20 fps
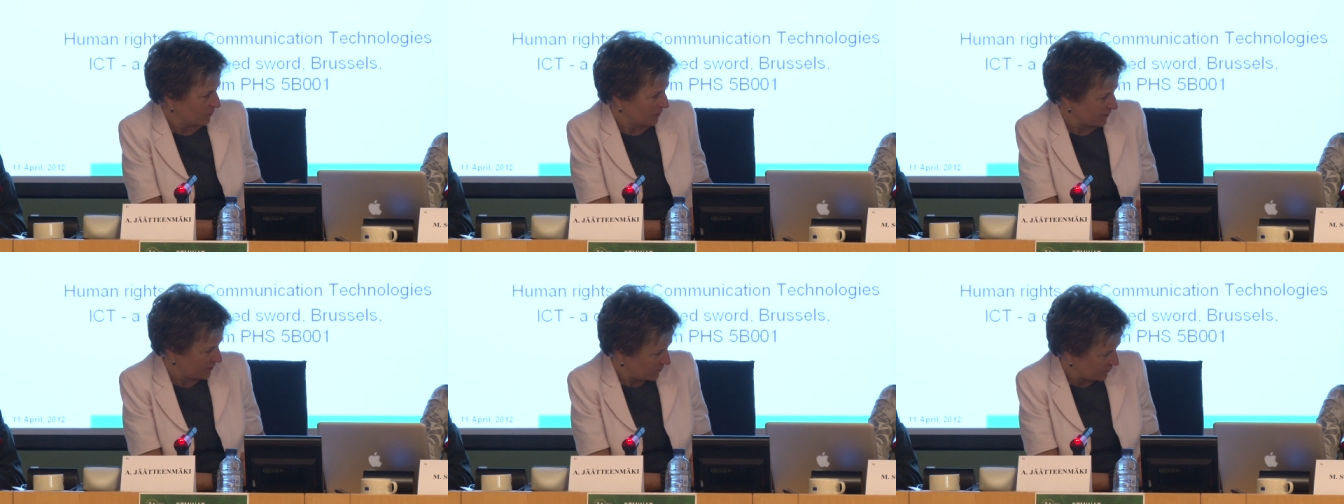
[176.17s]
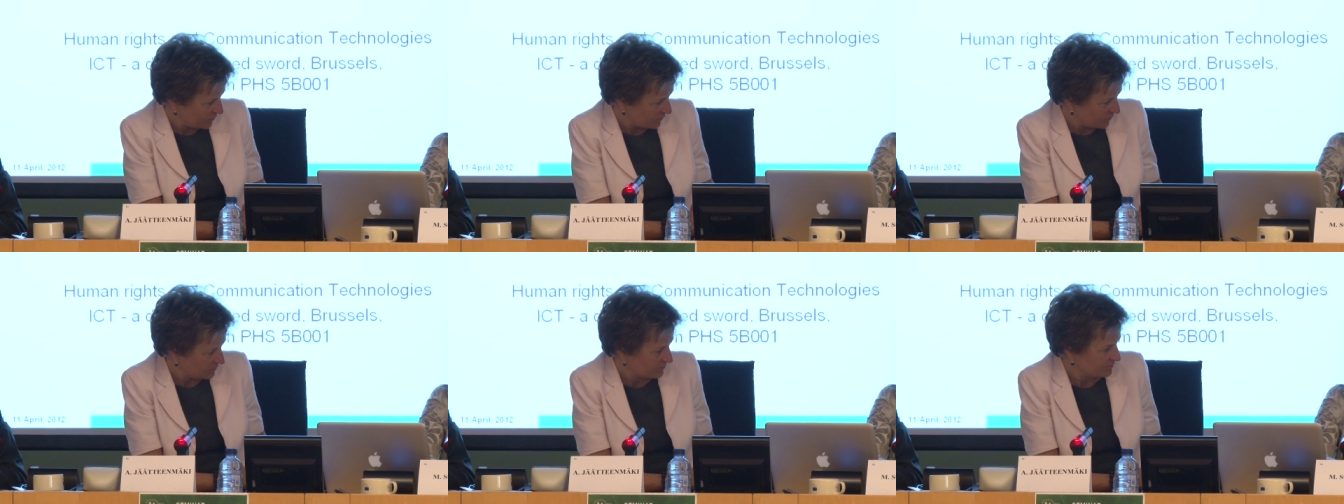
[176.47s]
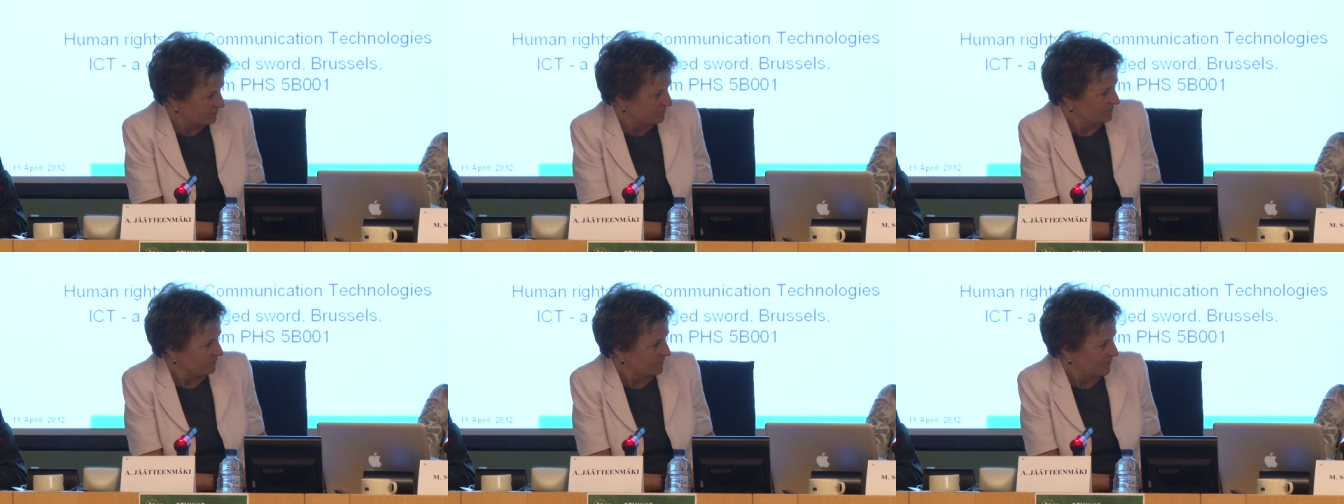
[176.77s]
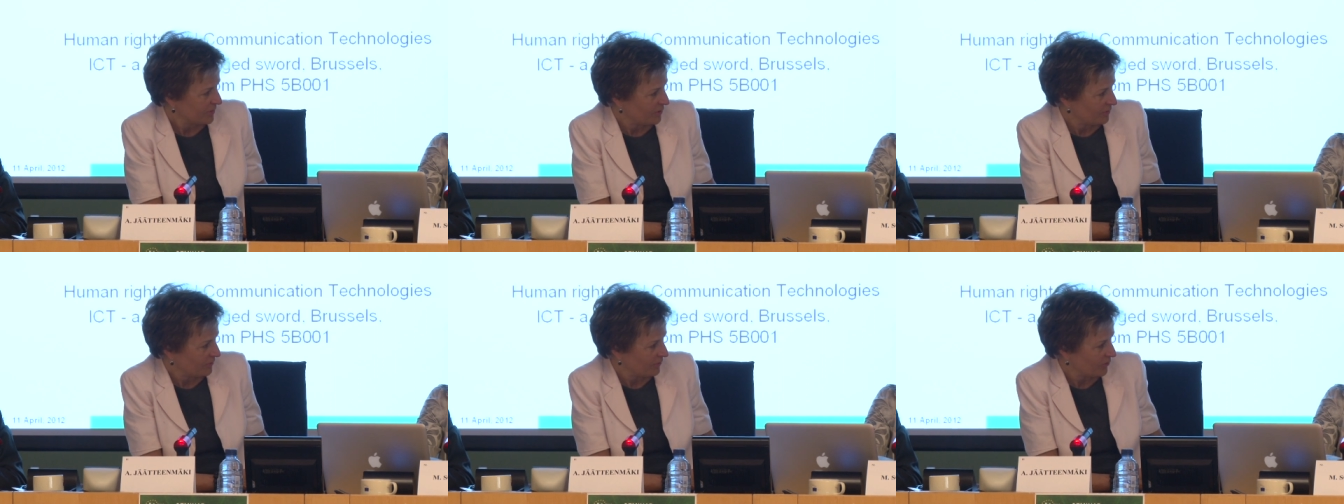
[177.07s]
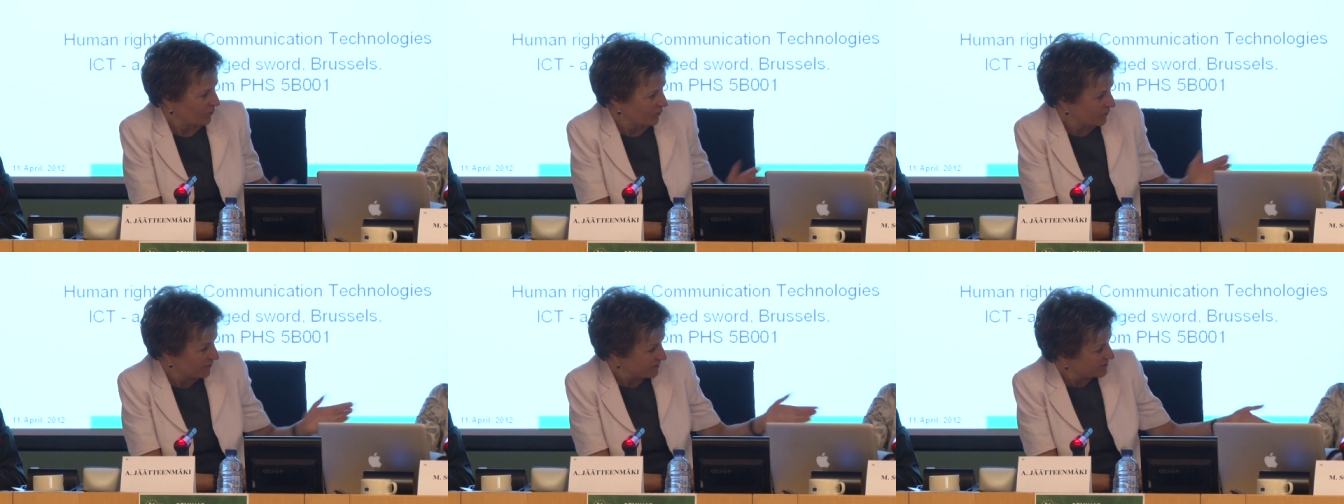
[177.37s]
with you. The
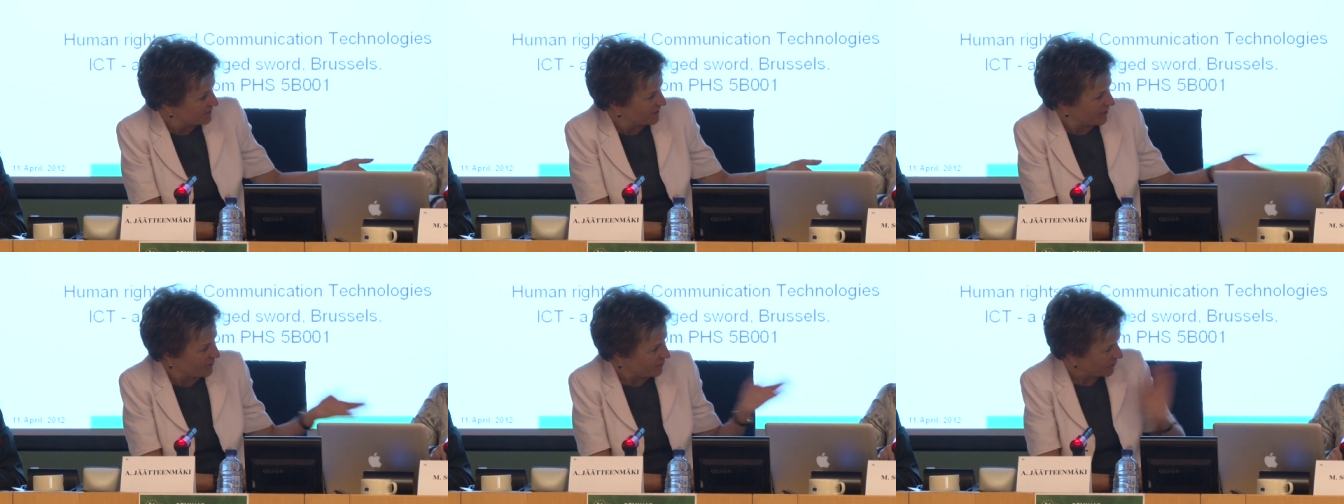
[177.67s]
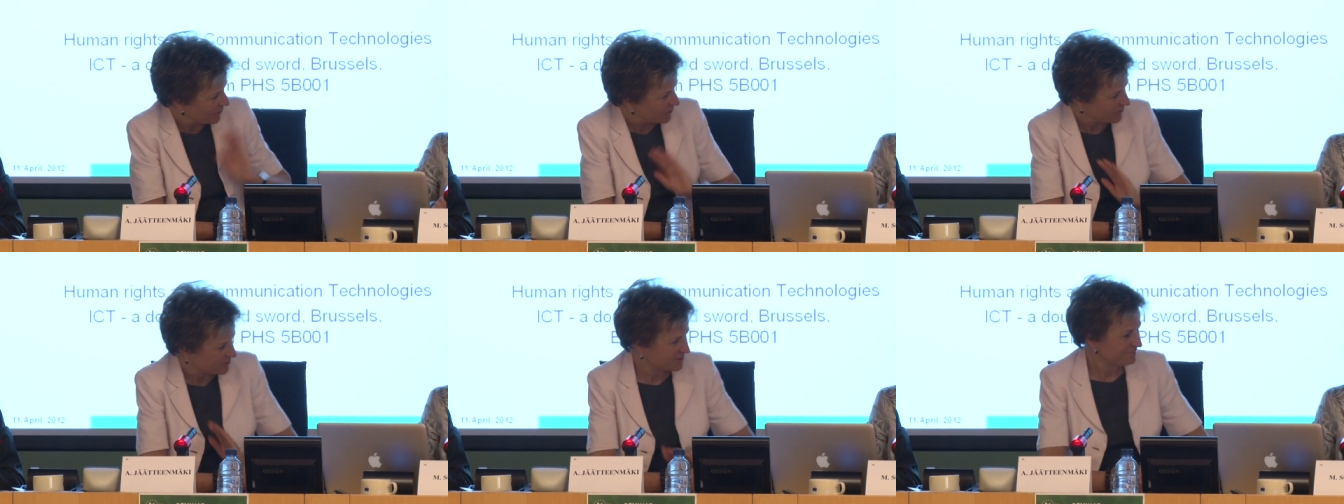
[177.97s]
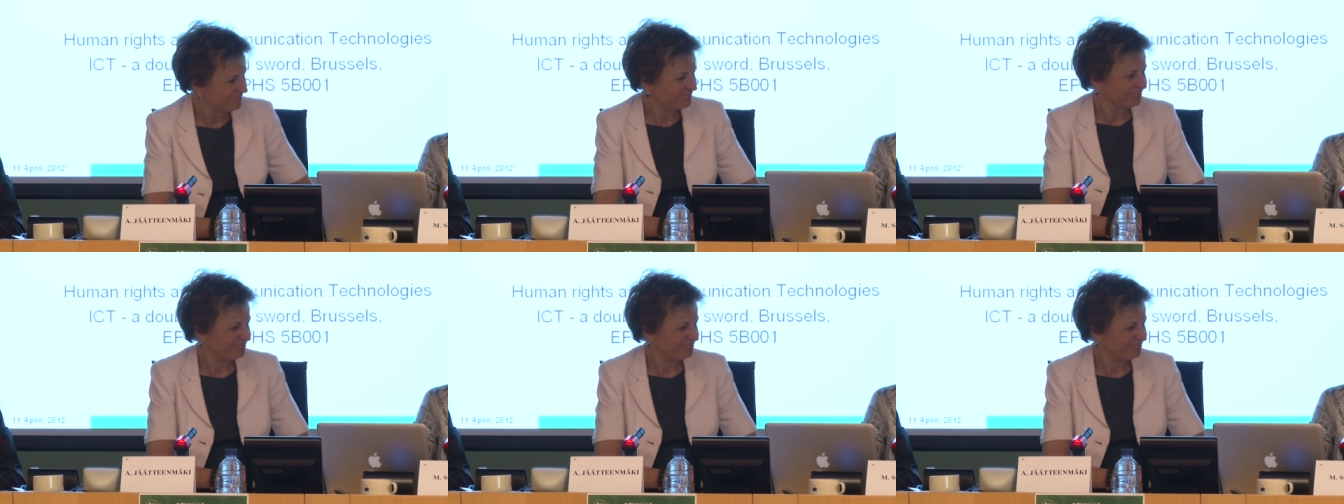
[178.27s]
floor is now yours.